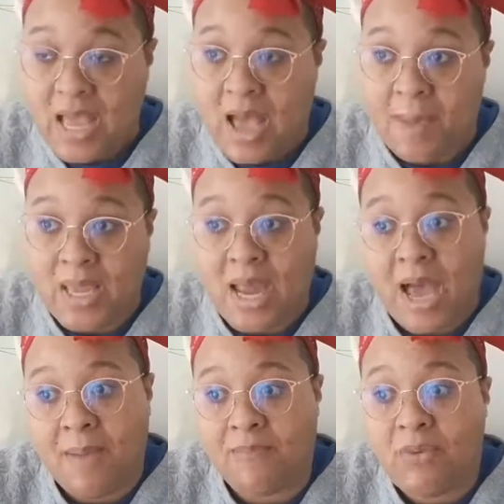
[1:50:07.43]
I mean,
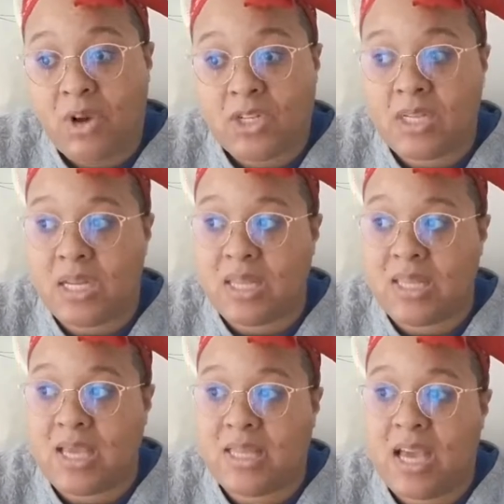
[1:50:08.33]
I'm fortunate in
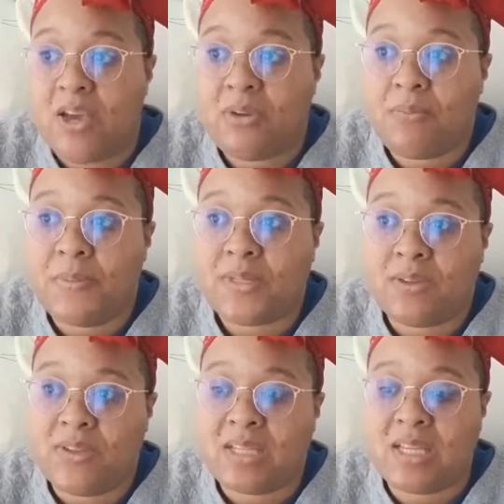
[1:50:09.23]
that the other members of
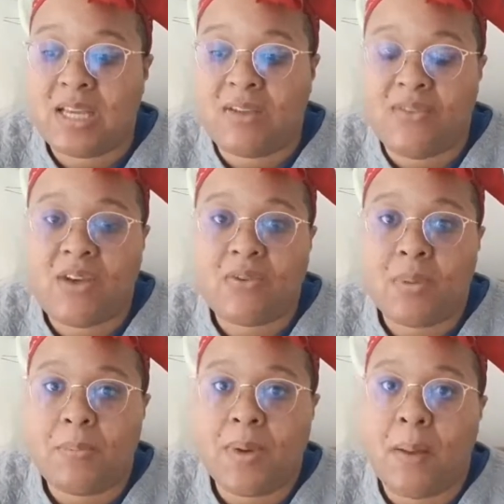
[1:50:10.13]
NSYNC have never
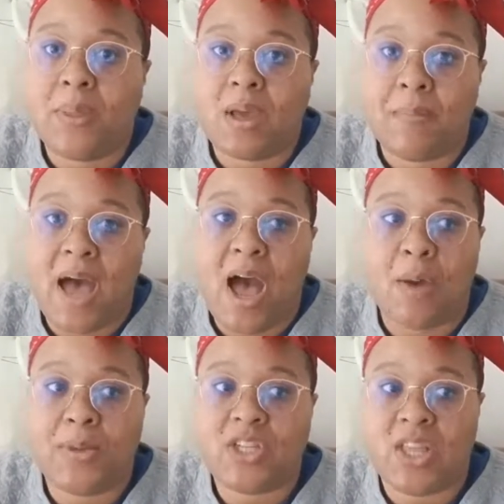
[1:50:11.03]
been public about how
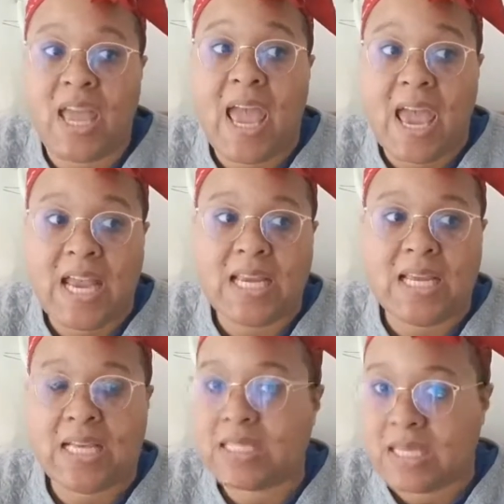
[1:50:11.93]
much they hate
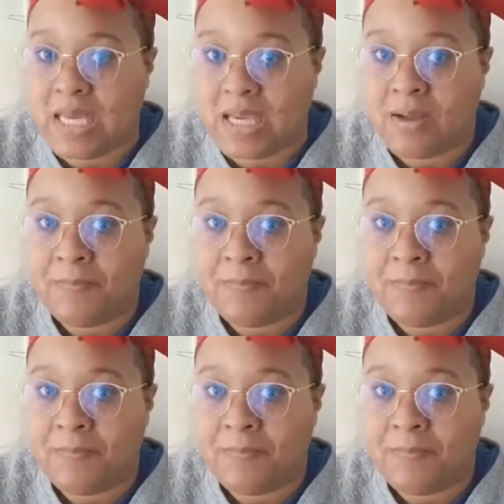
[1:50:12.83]
NSYNC.